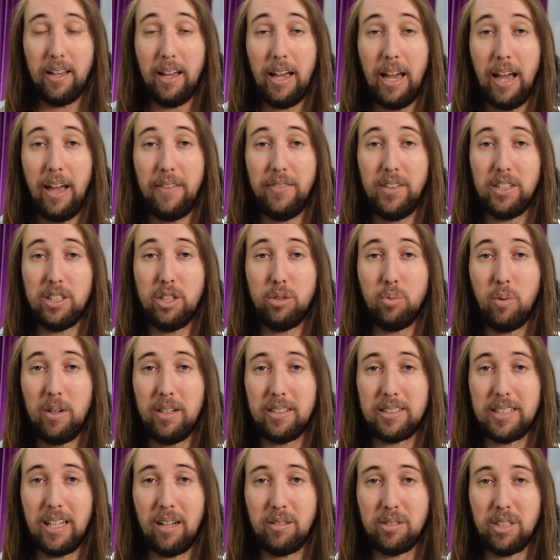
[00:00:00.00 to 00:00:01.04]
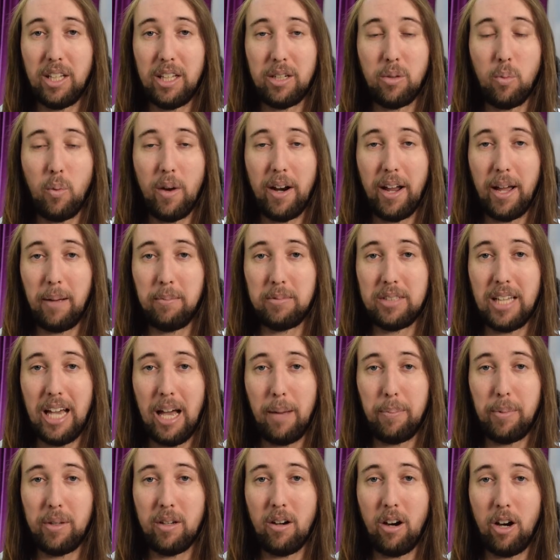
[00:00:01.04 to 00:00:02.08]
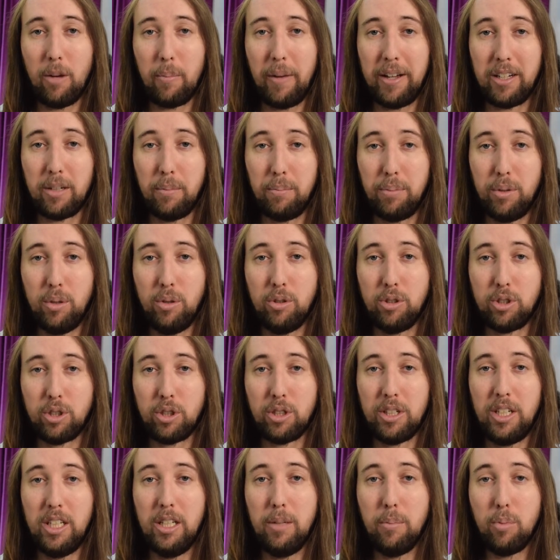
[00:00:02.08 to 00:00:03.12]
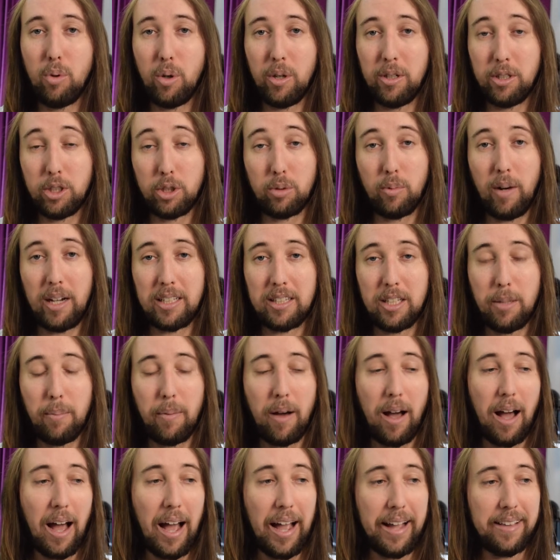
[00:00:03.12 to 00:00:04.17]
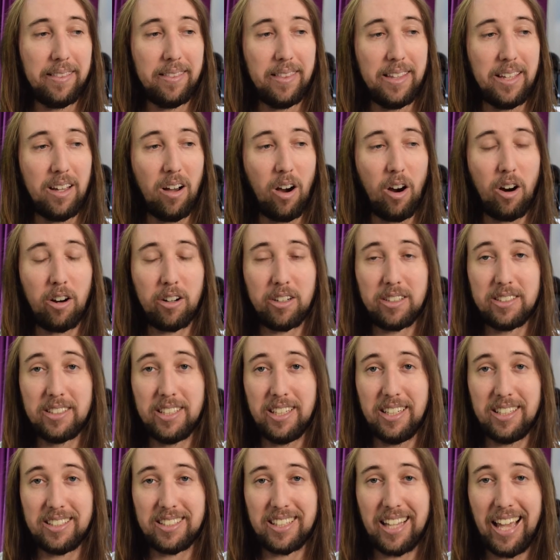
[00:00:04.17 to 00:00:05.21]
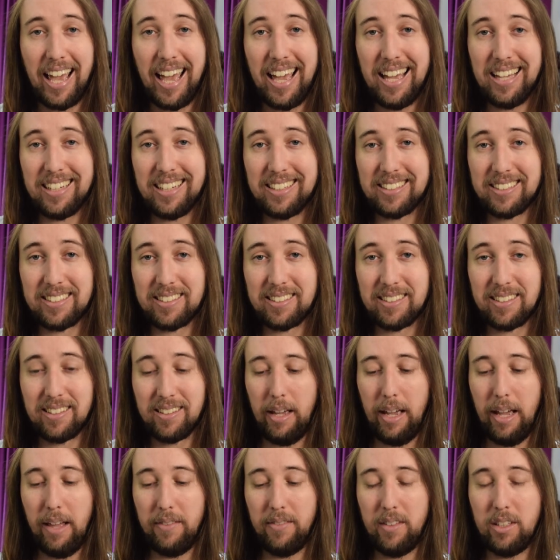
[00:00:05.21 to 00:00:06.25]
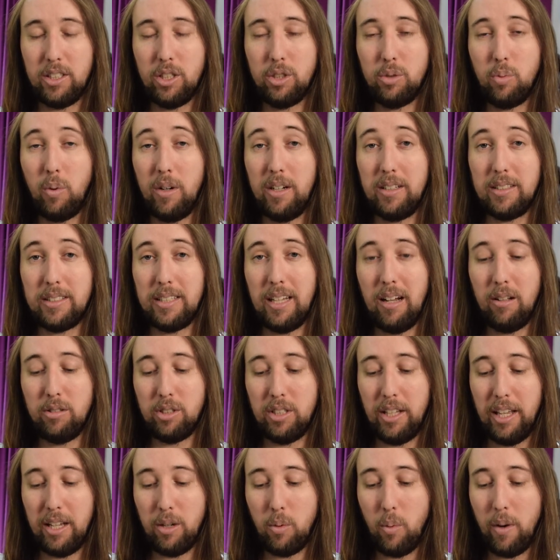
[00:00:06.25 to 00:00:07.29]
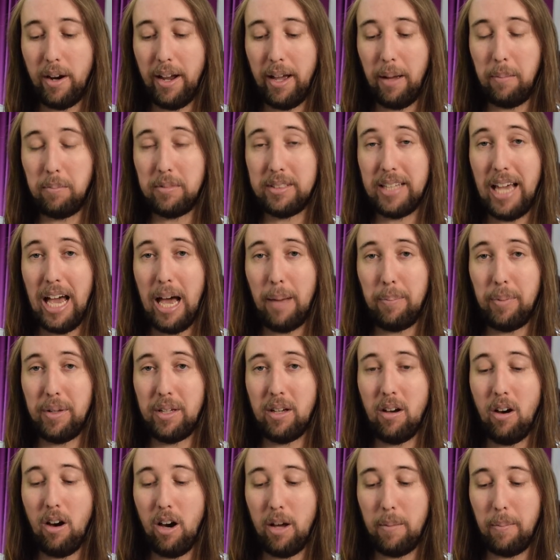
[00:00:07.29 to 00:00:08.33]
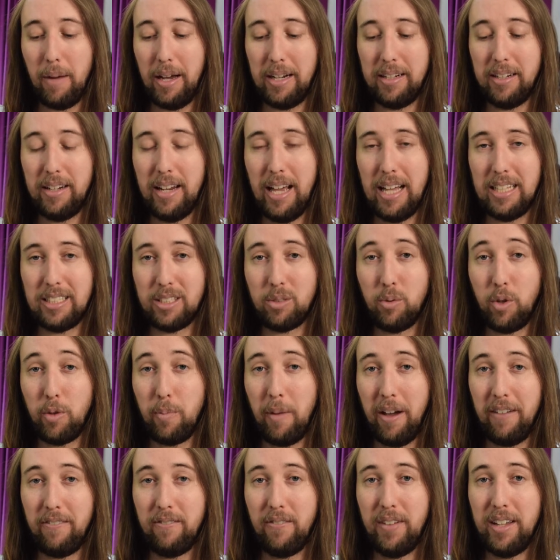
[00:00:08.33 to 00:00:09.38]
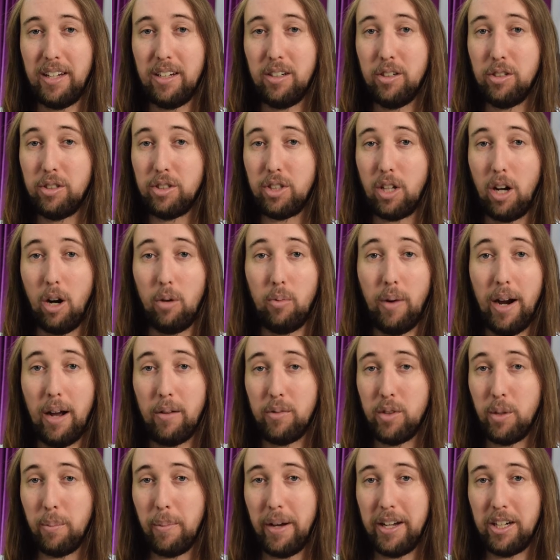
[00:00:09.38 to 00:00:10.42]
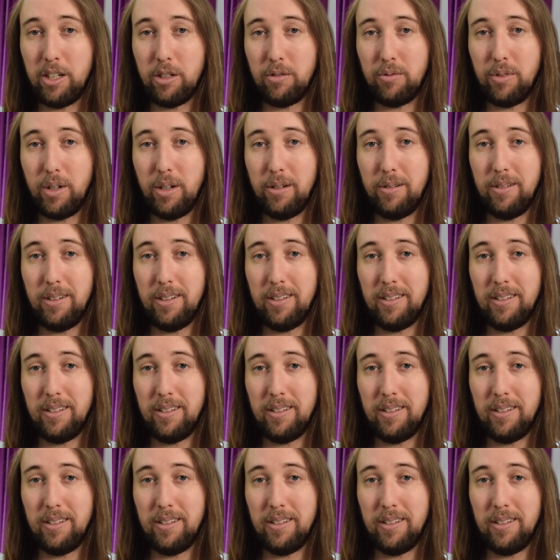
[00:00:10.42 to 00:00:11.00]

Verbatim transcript: And this is what it sounds like when I am tapping on my computer's keyboard directly behind the Arctis X. And this is what it sounds like when I am tapping on my desk with my fingers around the microphone.